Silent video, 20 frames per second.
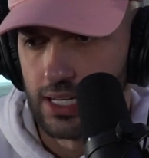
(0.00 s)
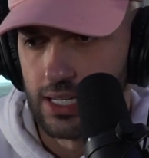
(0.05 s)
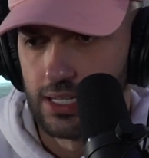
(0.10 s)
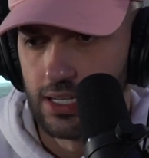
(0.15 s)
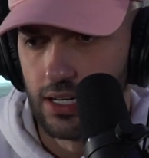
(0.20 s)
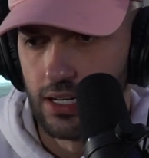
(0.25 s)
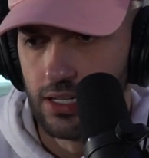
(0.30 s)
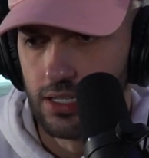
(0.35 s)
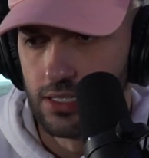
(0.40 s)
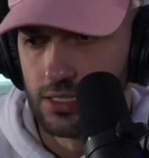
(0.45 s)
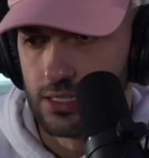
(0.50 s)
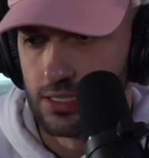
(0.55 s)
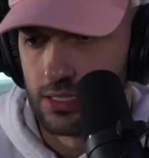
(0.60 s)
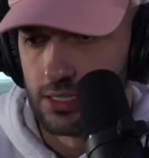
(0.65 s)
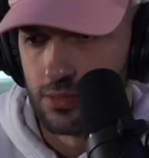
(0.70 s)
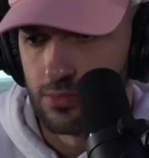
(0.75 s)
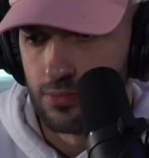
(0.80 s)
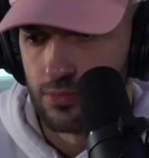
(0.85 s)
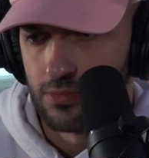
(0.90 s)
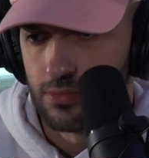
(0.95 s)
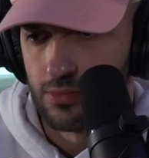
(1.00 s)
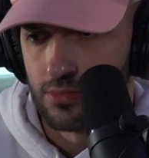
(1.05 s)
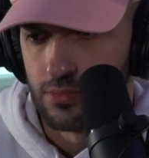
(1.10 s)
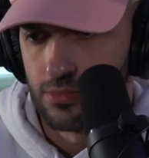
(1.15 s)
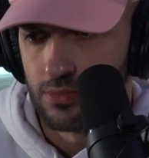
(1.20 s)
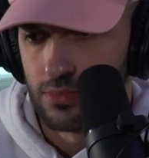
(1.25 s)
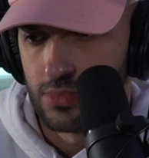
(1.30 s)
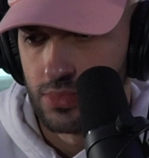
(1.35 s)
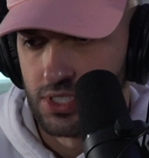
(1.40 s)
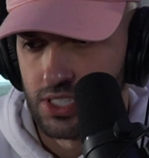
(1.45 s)
he does
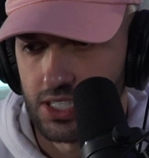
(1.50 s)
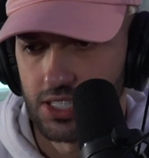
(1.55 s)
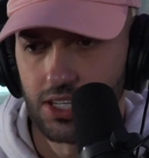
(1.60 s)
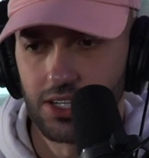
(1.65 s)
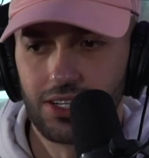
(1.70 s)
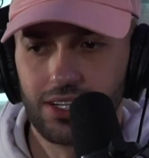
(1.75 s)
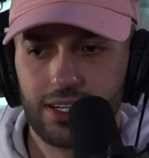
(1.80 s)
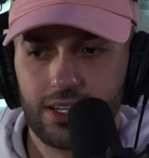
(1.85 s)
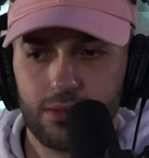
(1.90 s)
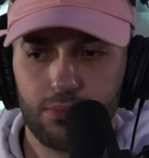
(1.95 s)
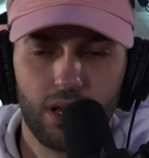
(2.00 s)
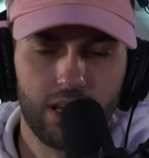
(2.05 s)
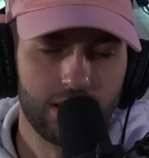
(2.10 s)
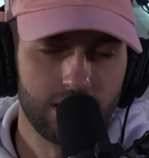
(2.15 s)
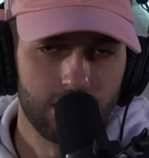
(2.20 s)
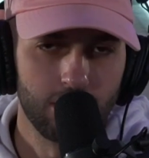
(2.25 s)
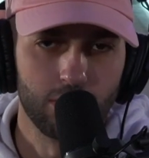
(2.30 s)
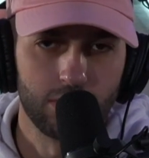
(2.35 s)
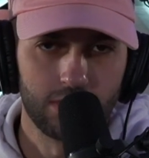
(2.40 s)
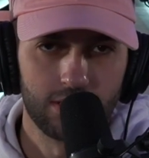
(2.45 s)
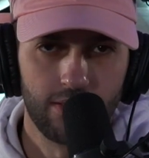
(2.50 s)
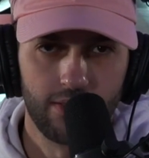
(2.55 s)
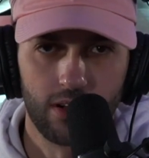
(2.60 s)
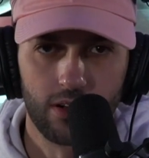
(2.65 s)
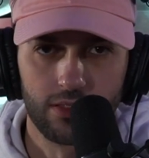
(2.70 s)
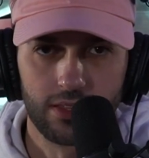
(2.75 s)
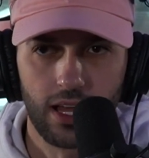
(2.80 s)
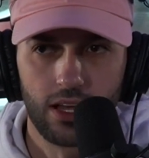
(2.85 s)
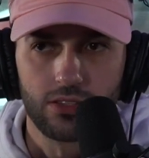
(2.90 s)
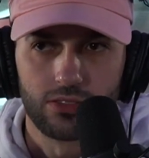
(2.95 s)
600, basically almost
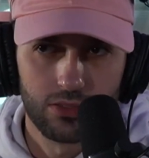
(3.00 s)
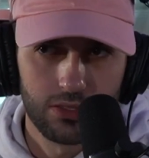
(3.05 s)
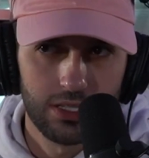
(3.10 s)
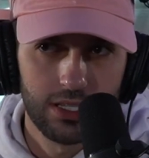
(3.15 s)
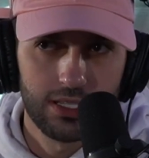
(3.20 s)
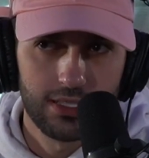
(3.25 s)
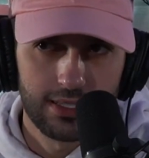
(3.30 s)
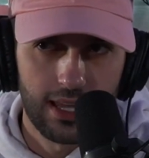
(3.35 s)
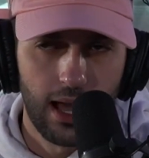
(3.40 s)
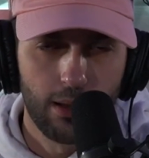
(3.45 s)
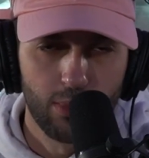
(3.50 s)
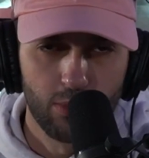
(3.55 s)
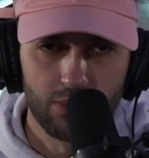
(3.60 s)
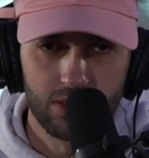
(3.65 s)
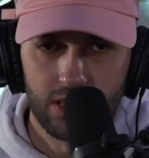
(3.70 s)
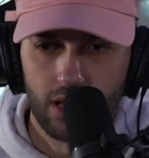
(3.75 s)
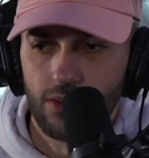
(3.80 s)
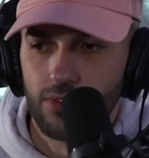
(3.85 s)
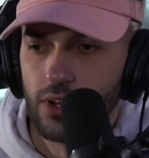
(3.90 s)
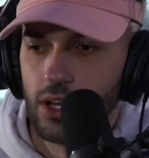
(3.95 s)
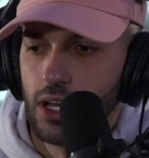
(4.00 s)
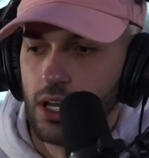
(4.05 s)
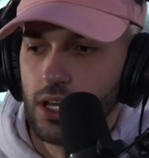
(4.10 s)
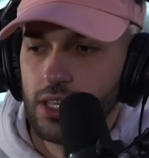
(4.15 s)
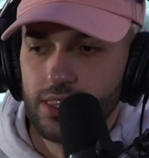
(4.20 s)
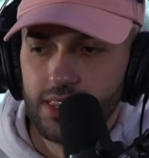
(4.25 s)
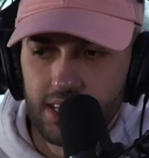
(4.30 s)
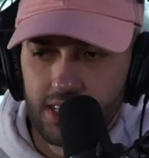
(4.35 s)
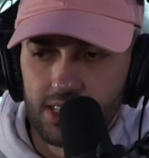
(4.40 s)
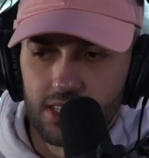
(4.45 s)
700,000. So he did top himself.
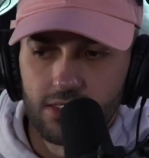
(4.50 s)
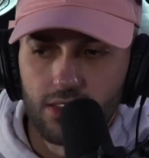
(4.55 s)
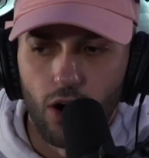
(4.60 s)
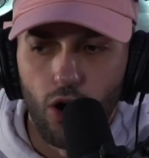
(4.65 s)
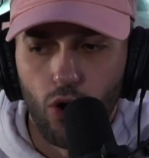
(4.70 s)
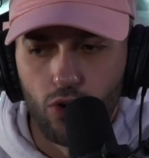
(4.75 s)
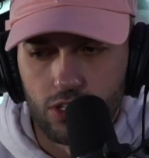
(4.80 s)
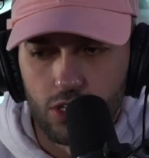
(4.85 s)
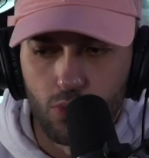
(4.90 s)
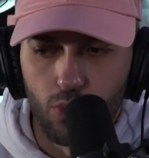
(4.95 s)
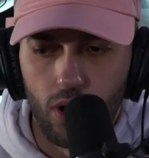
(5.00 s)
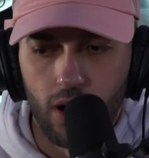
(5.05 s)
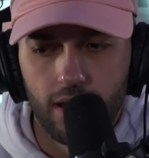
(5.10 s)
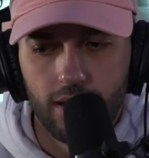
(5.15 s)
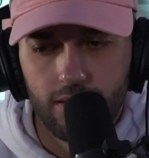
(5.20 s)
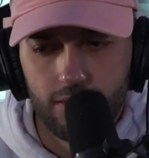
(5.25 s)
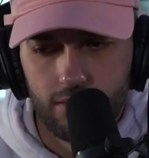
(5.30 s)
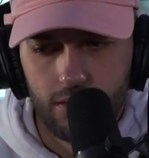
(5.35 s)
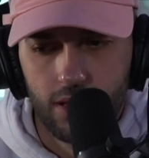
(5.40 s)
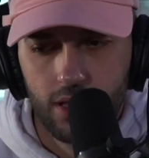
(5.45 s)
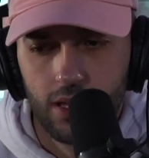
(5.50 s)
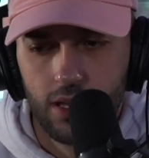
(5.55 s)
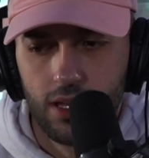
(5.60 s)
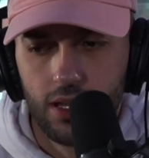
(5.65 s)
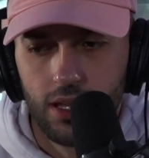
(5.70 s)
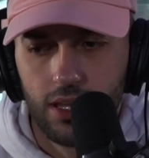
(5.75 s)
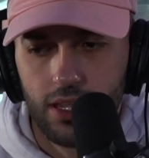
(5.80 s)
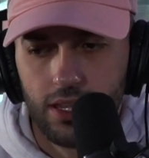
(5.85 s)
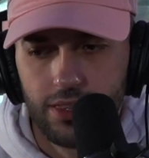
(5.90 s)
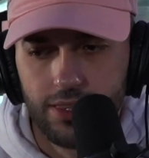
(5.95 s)
This is the only one
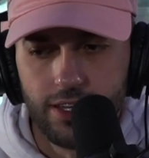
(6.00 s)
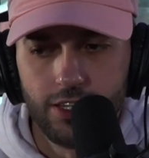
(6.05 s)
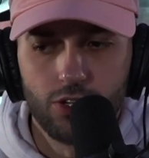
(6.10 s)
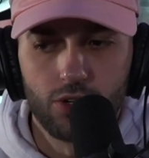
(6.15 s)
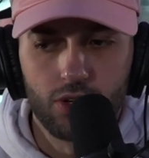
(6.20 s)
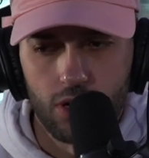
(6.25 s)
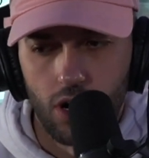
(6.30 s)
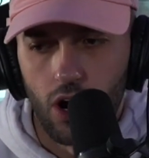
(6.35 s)
that you could